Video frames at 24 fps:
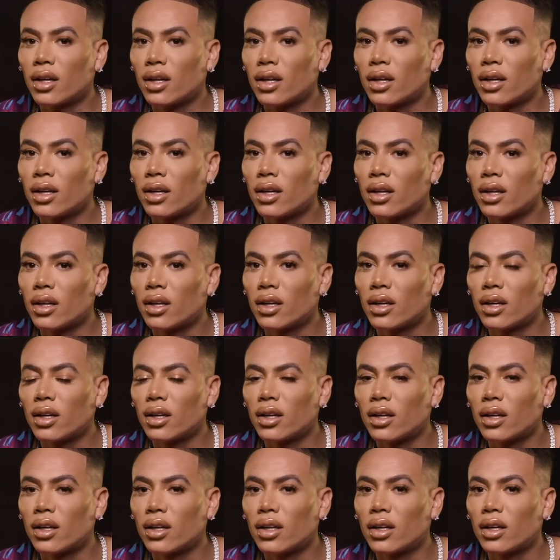
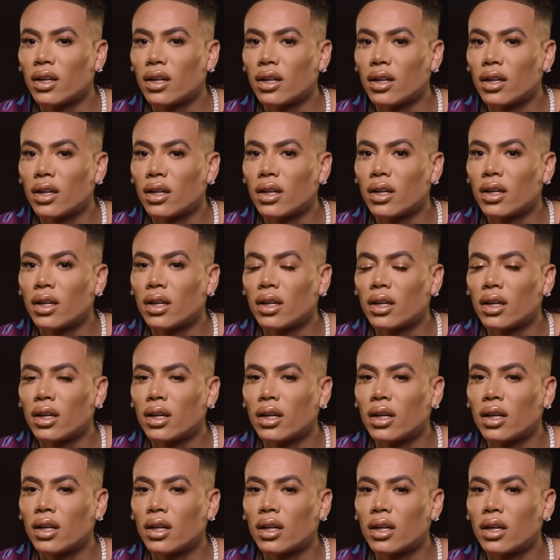
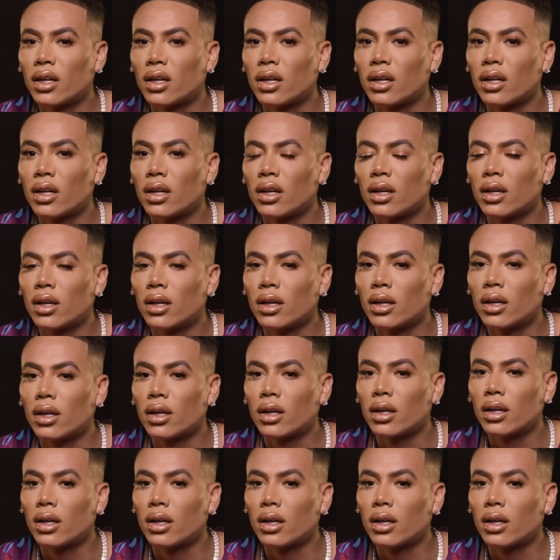(silent)